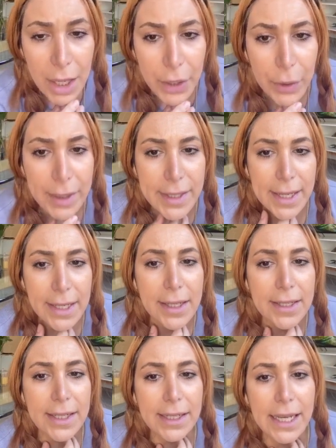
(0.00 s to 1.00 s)
You can send
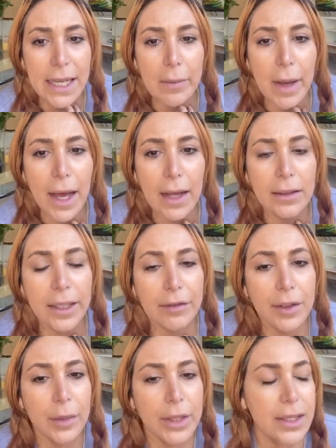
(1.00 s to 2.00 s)
us an email if
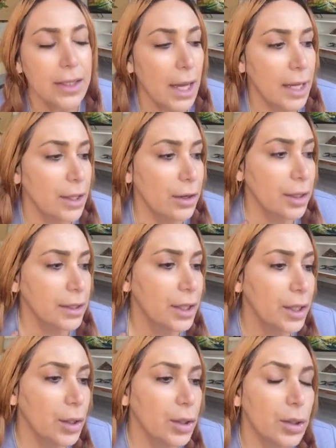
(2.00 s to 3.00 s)
you want to start your own
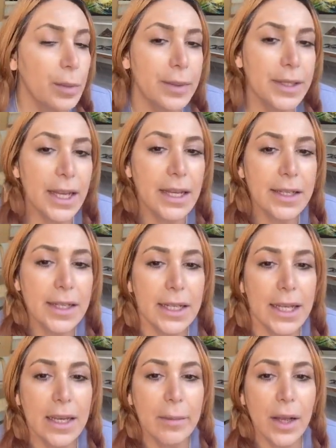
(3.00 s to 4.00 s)
cube. Send us an
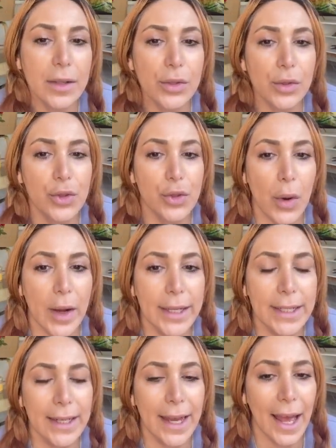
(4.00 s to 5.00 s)
email to join@,